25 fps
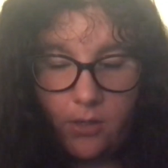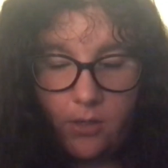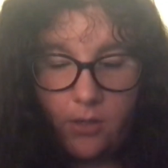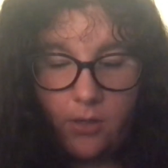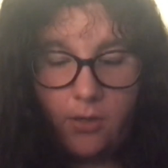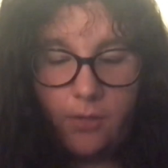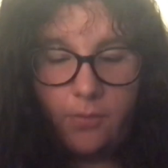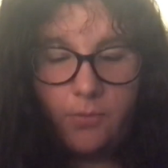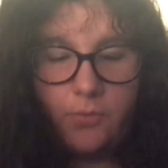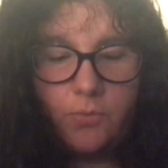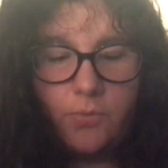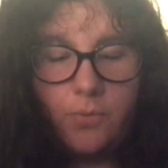
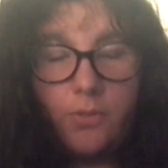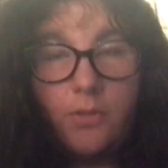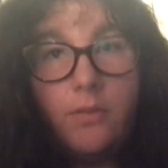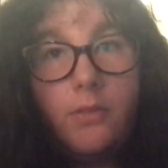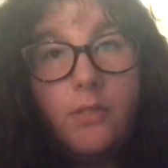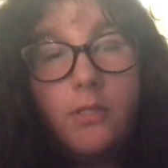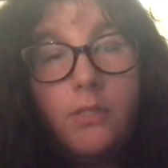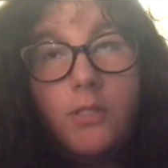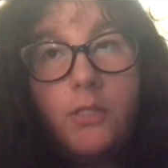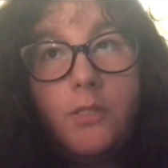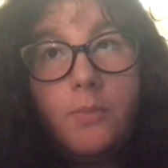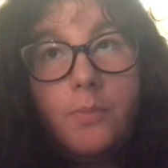I was with
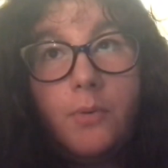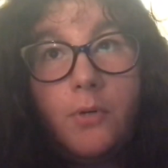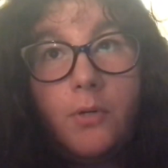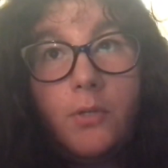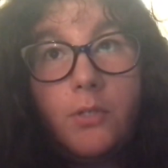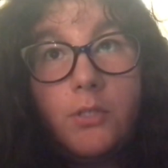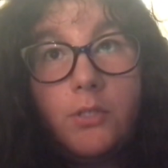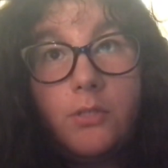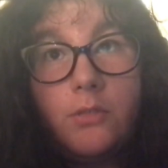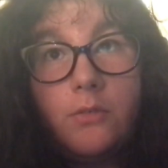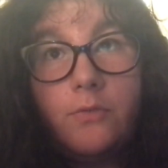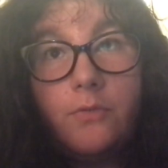this
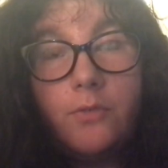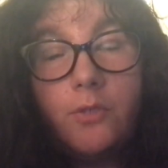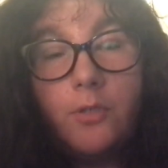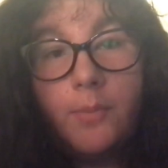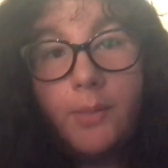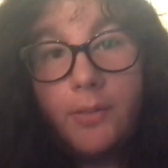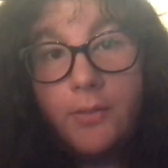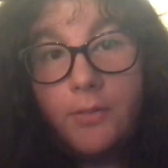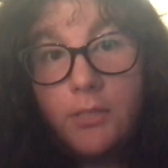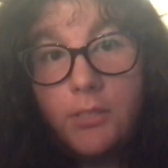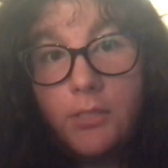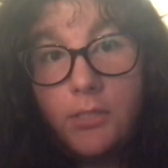person for
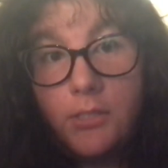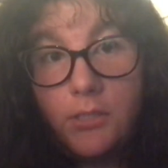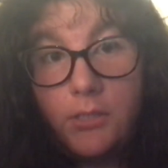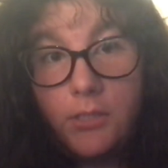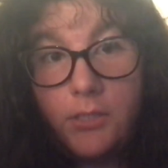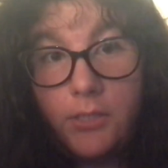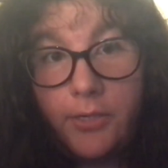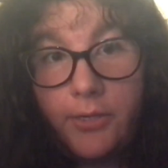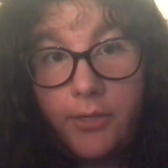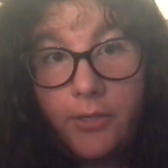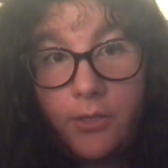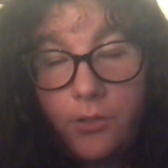about 6
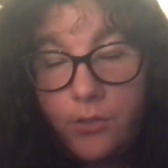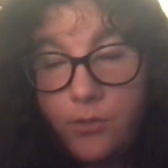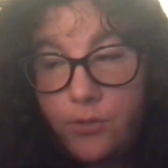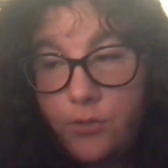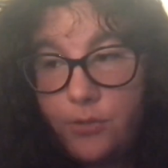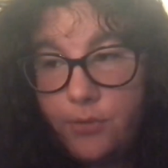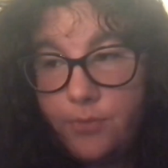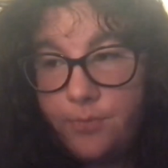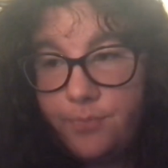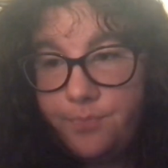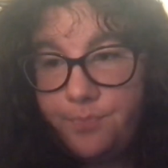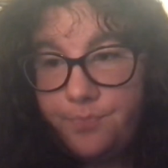
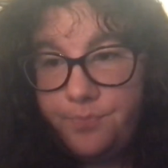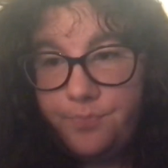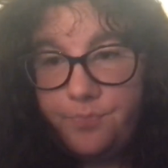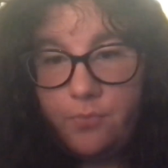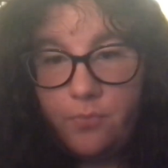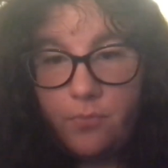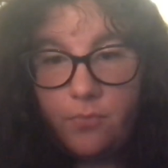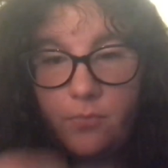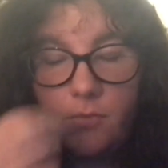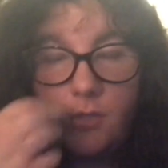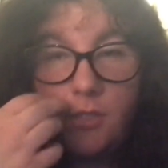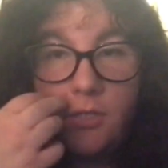years.
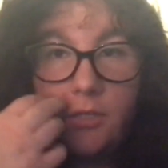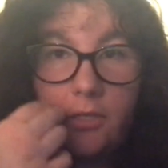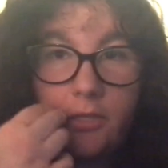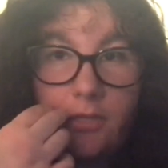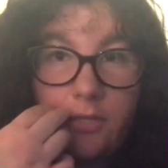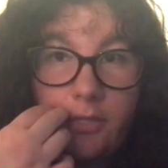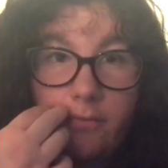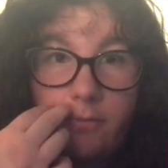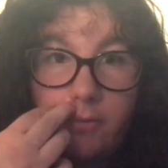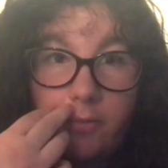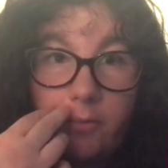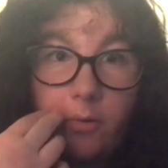I
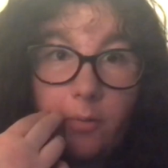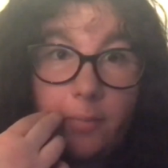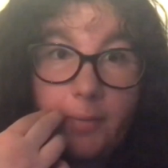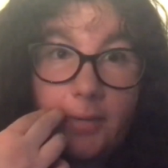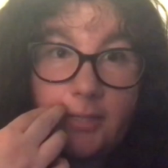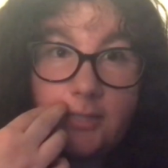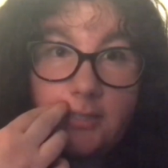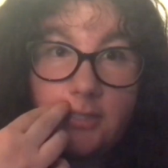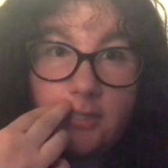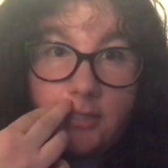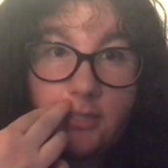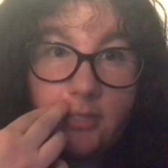think we were
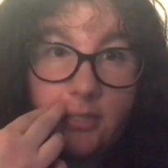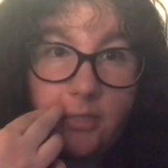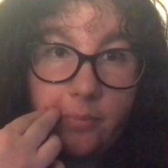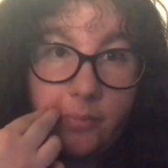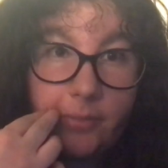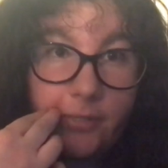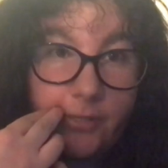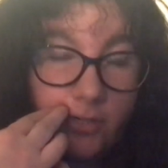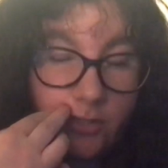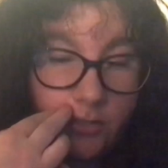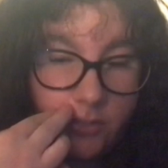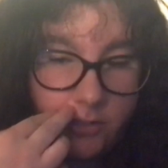about to
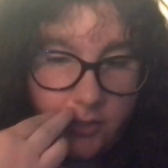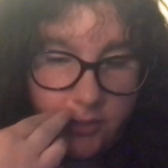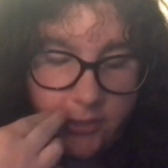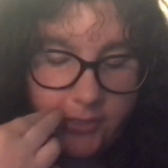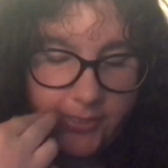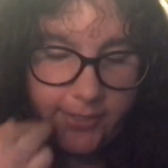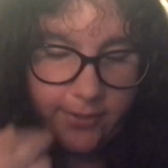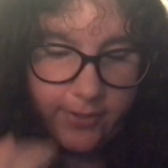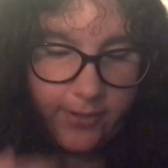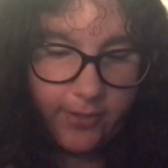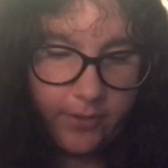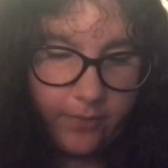celebrate our
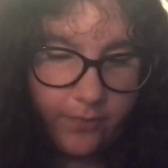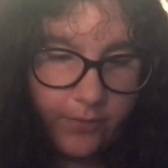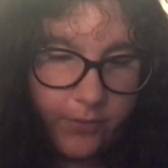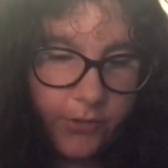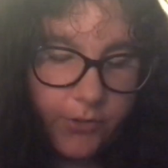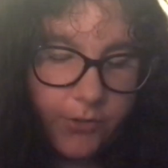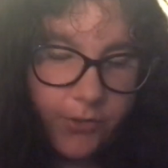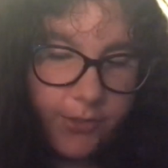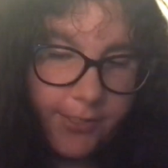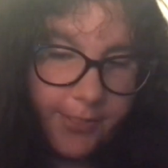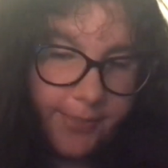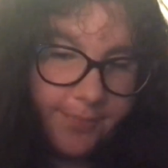6-year
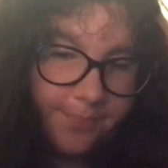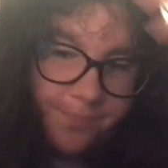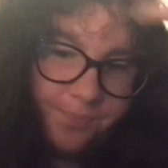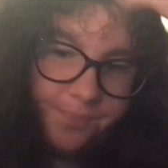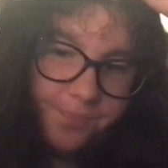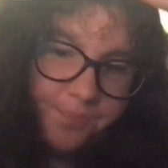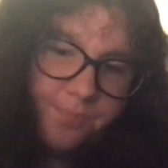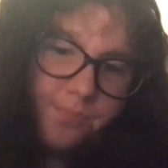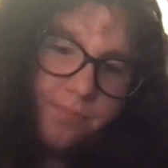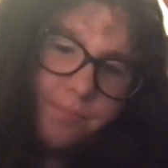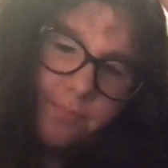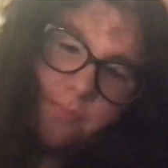anniversary,
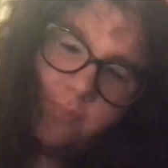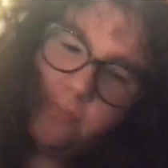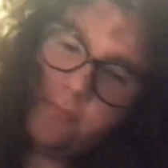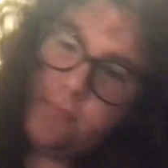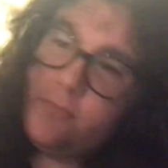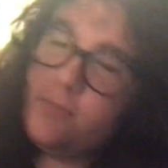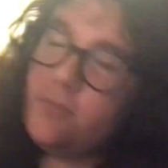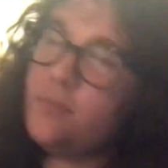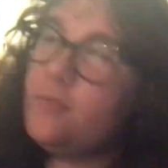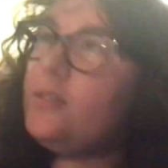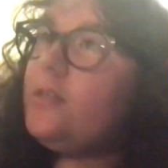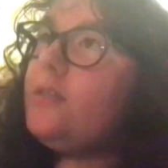
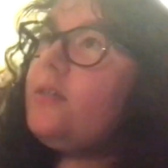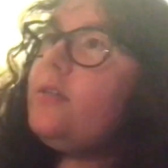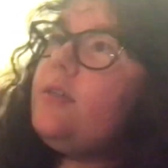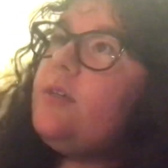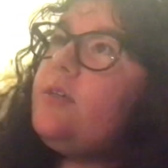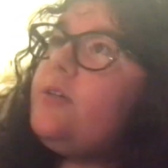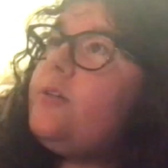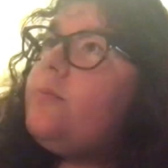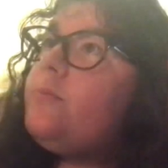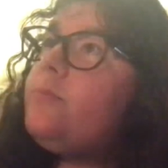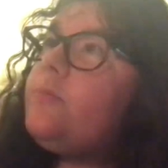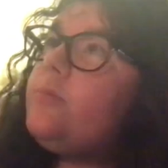
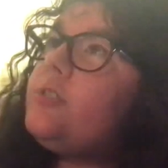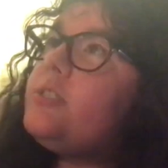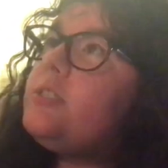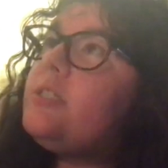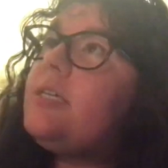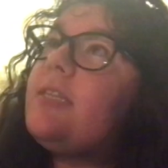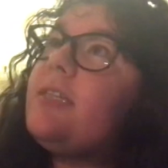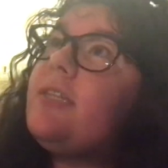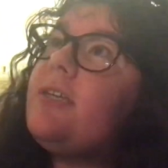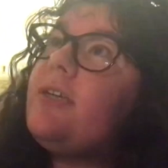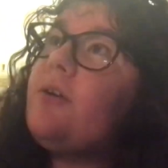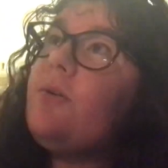which is,
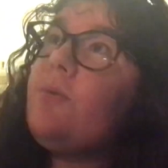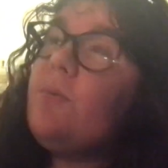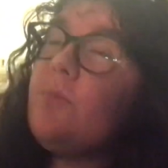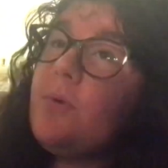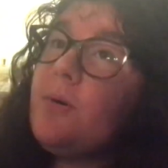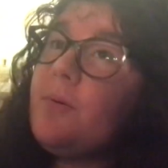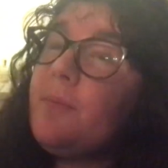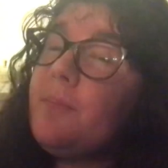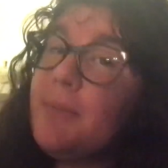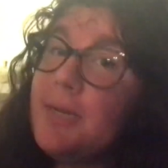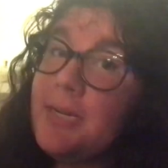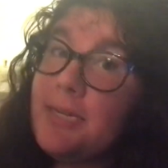I think,
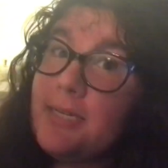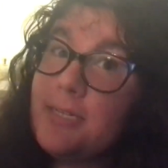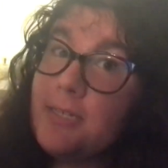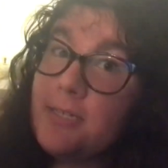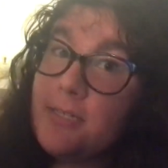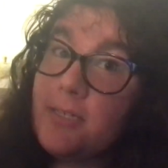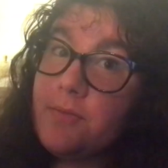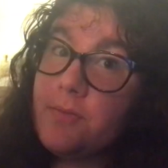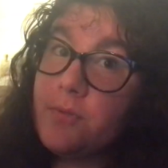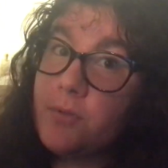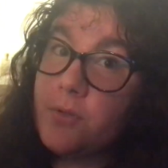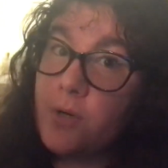what made it
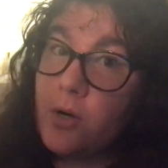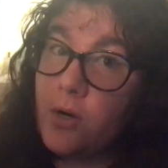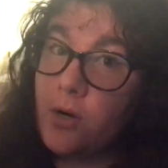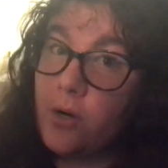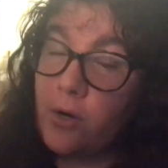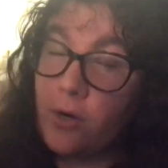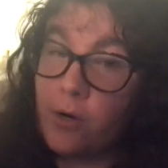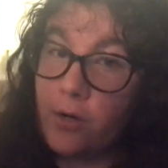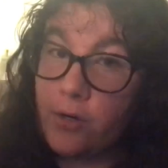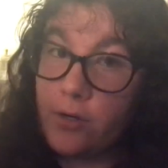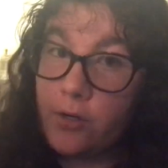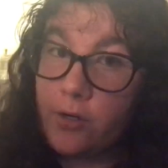even
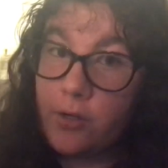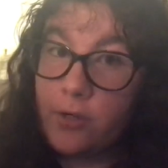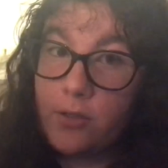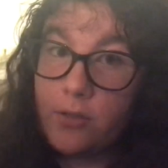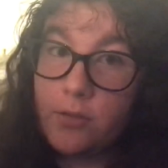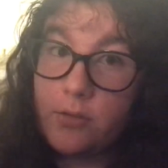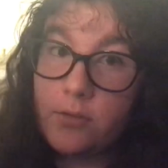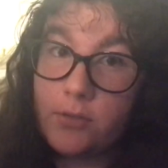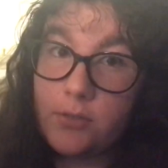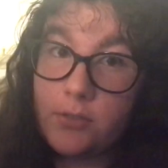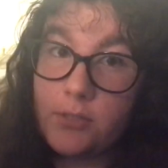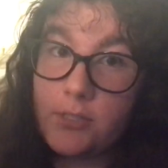harder
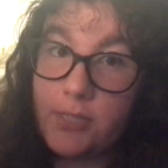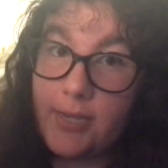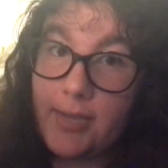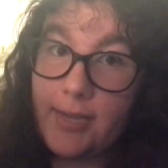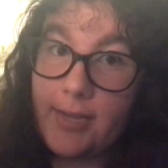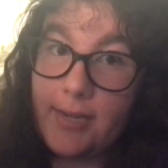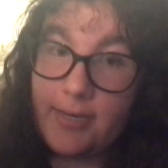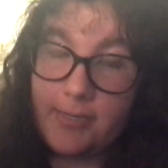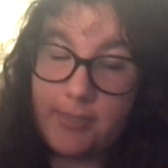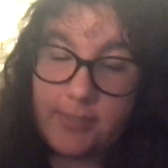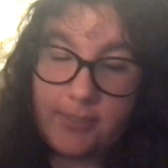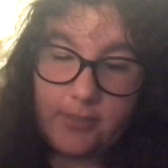to
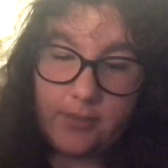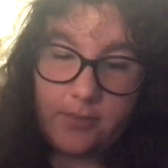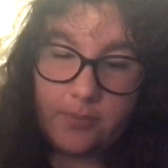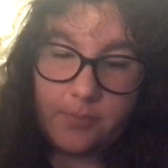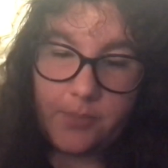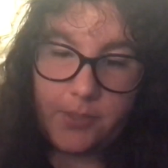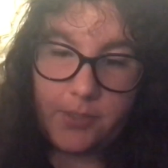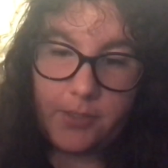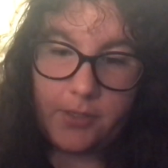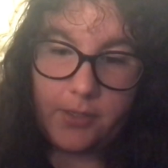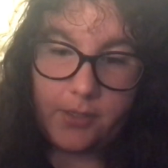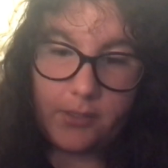end it,
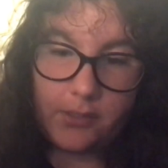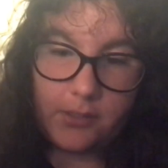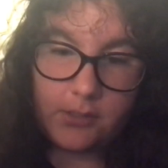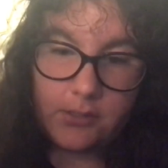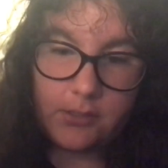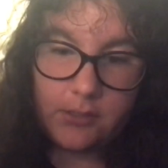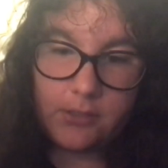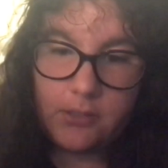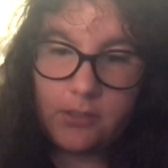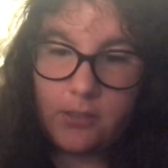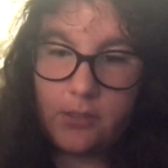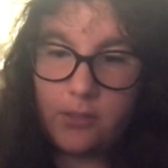
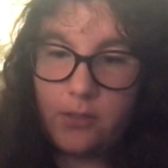because